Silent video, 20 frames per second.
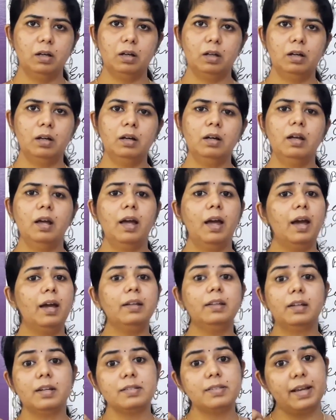
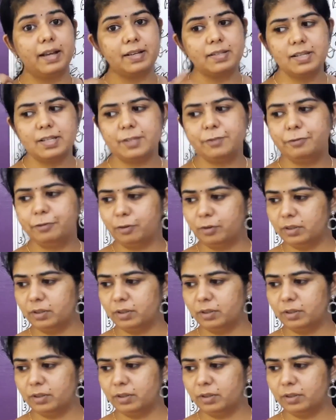and there is excess